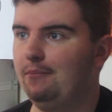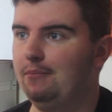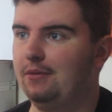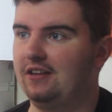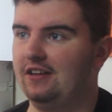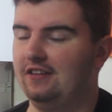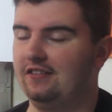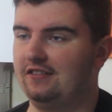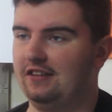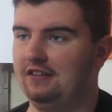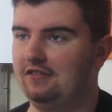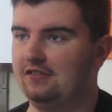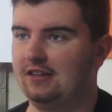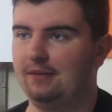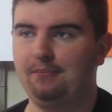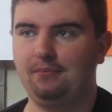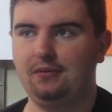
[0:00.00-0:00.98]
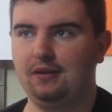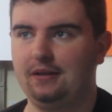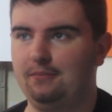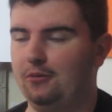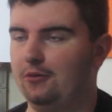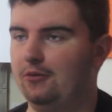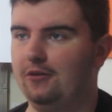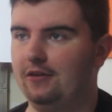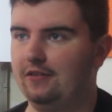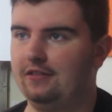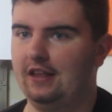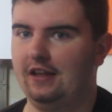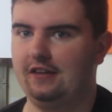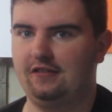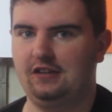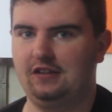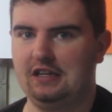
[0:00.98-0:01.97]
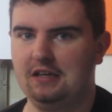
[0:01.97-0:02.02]
because simply put,
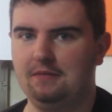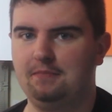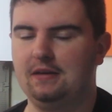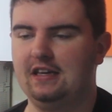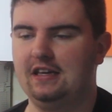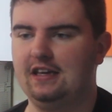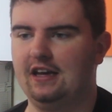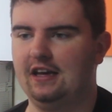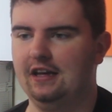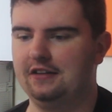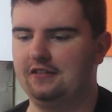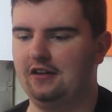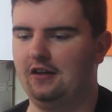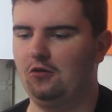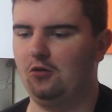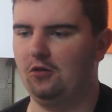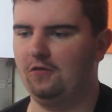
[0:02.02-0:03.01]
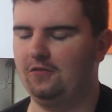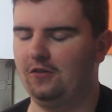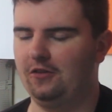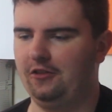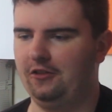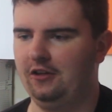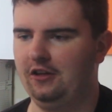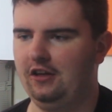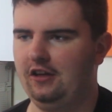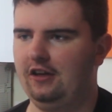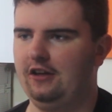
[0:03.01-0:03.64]
this EP is a lot of fun,